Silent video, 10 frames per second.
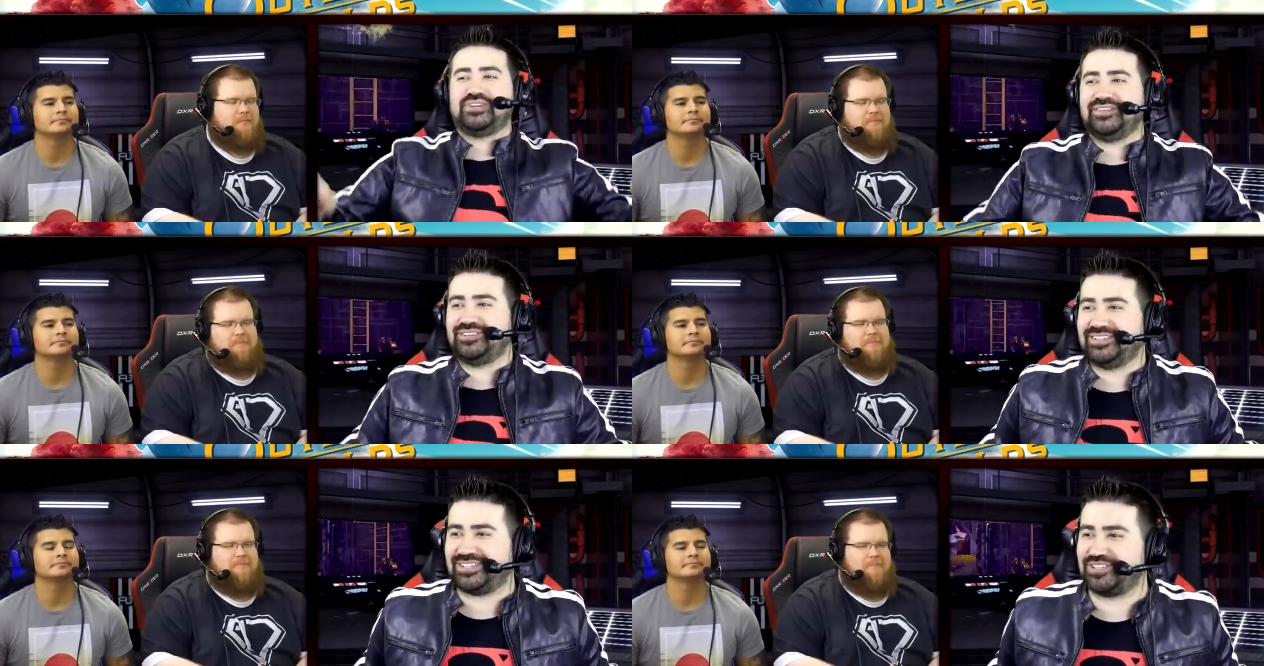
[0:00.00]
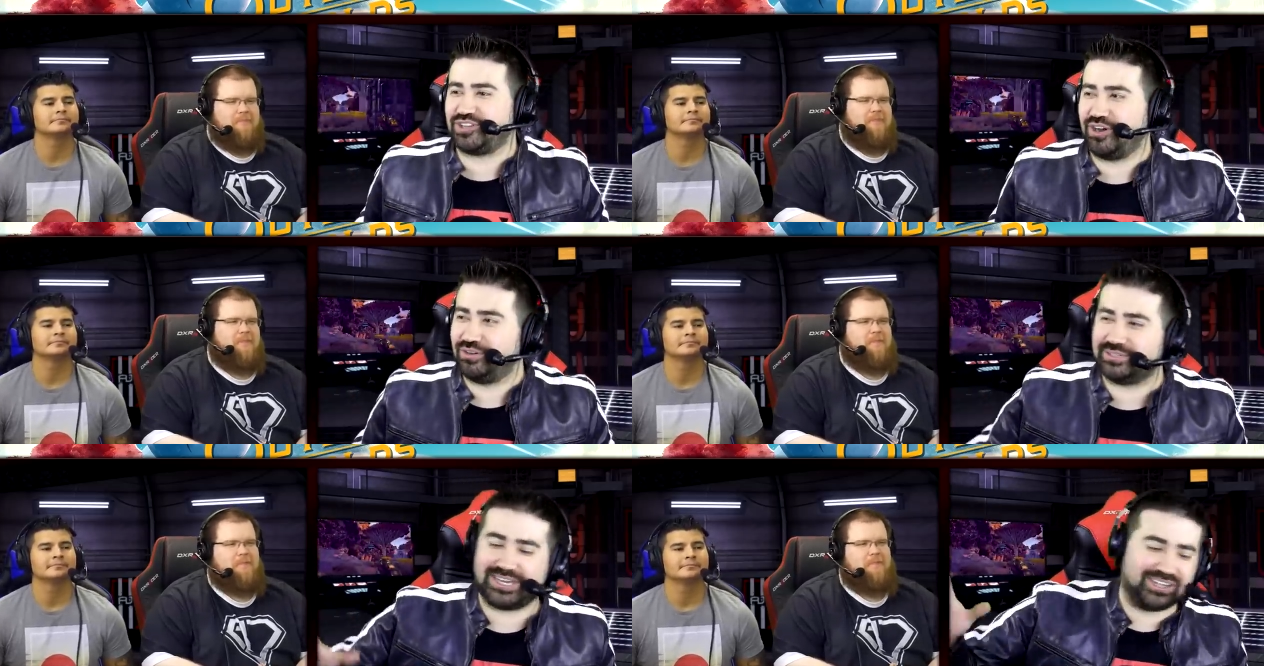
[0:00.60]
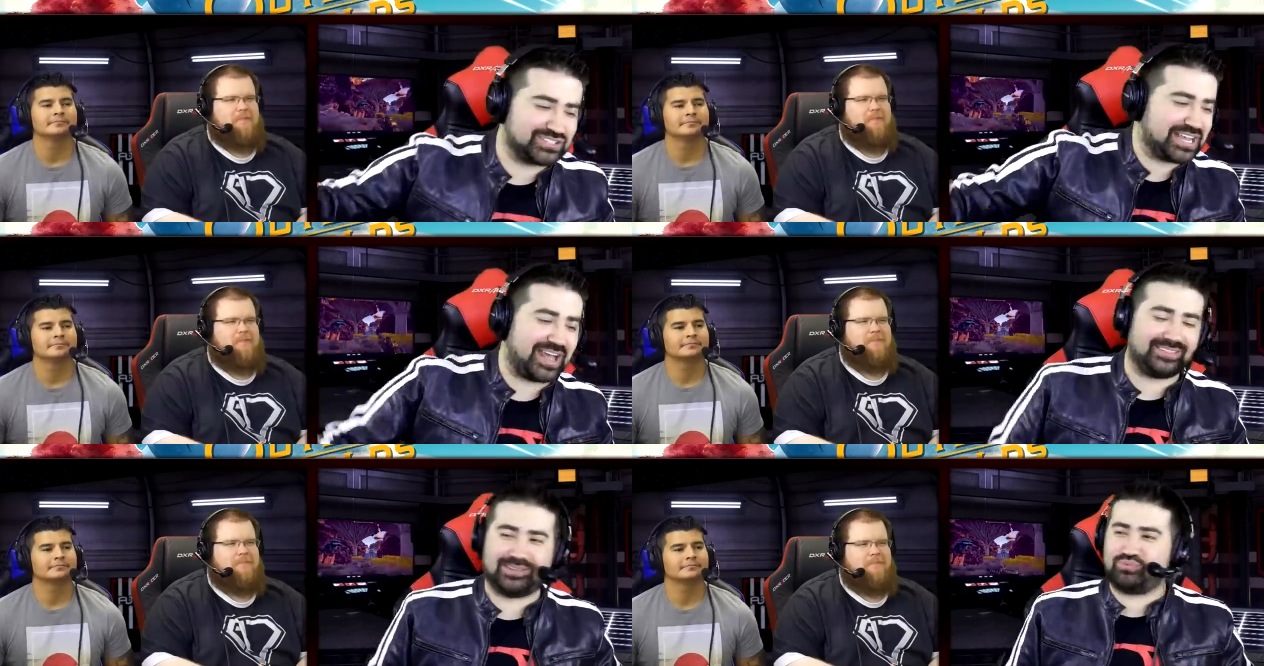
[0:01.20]
Speaker 1: Give this its own. Dell's
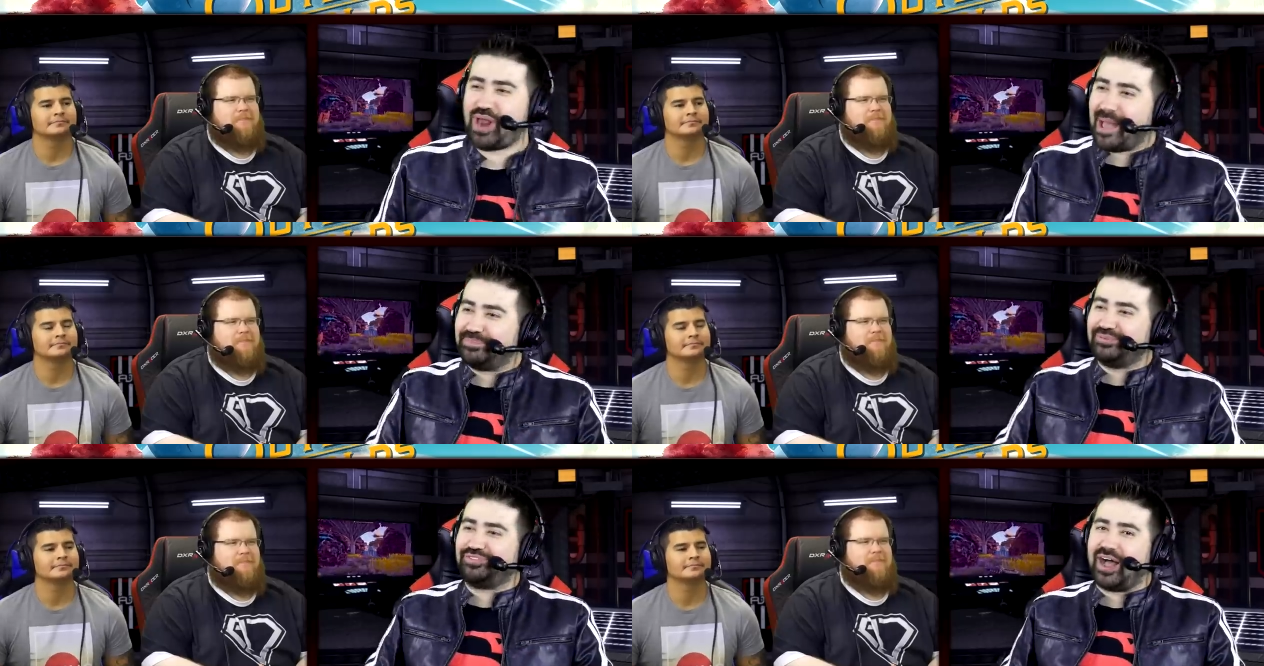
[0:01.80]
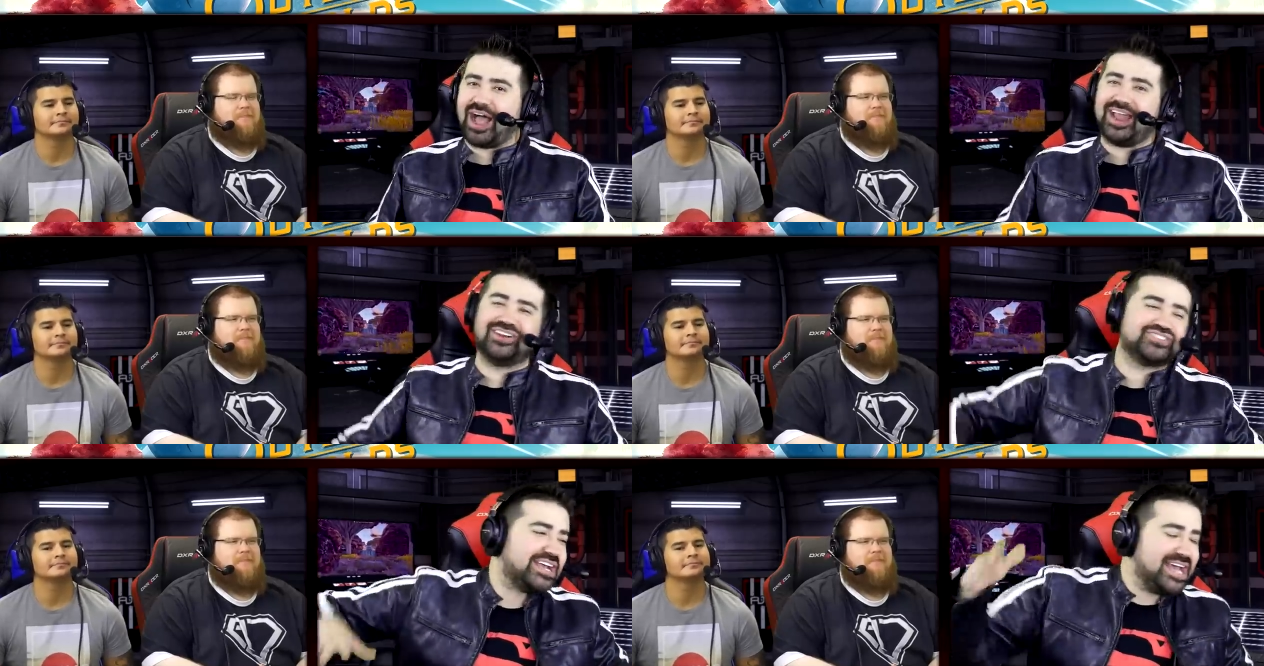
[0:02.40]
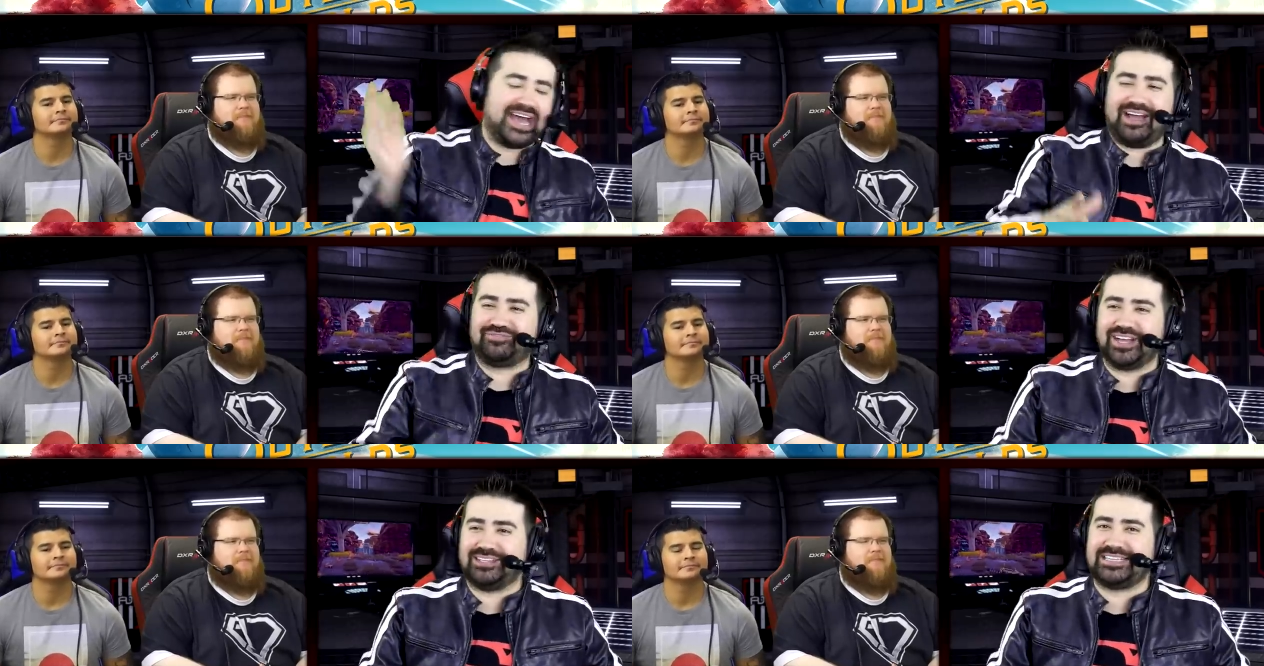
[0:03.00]
got the rapid fires,
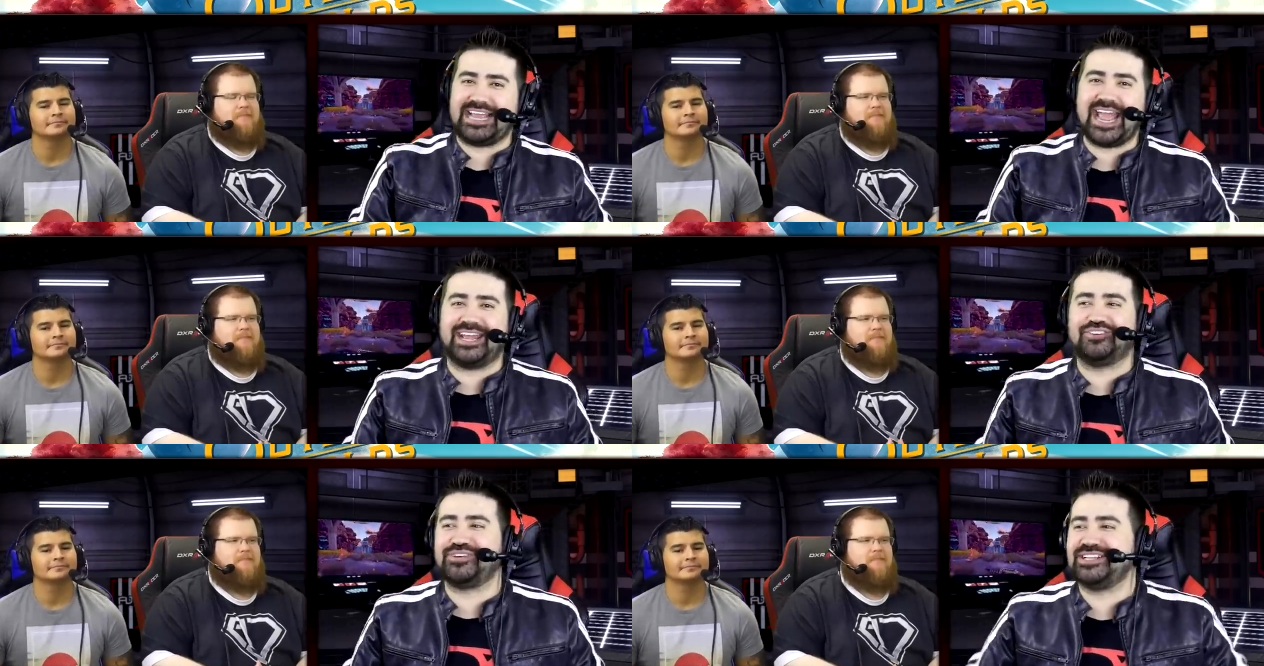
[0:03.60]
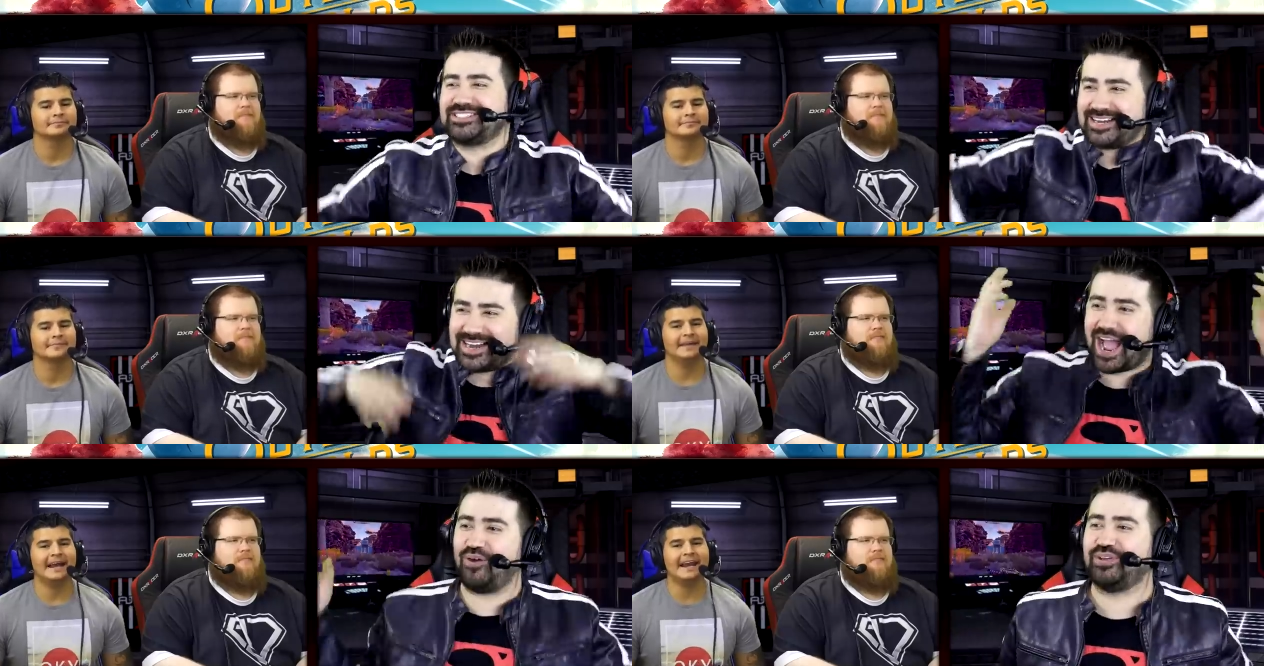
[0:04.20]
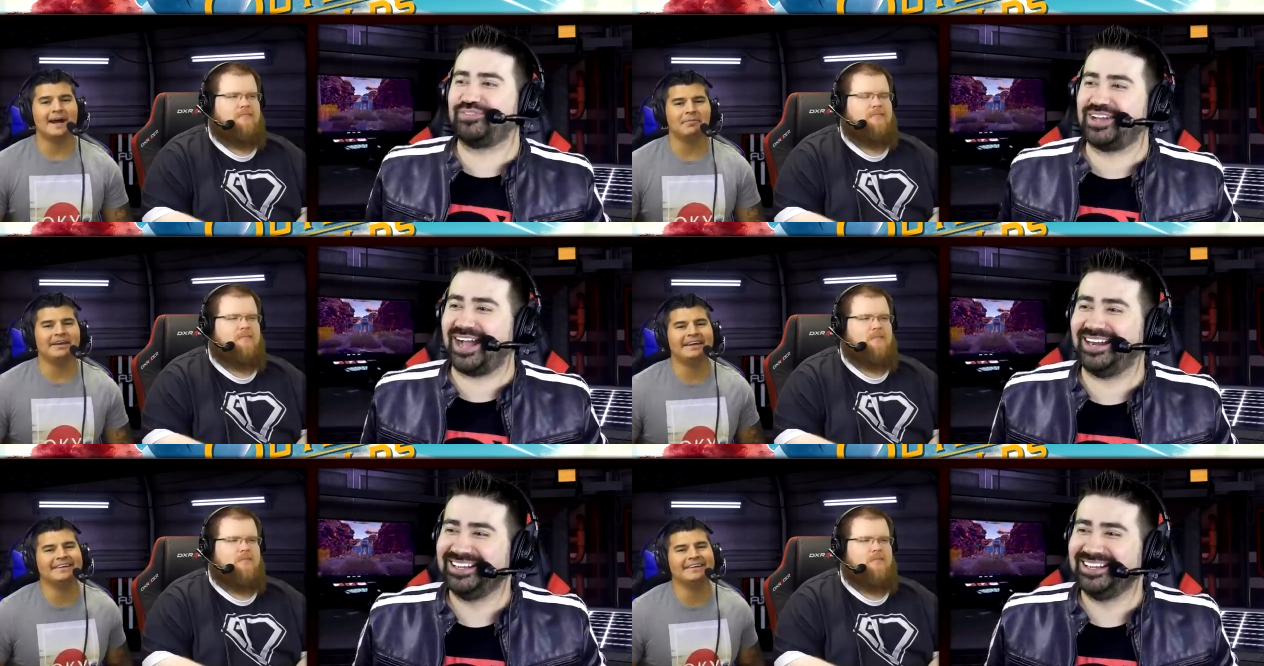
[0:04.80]
I've got the angries, and now and we've I'm got.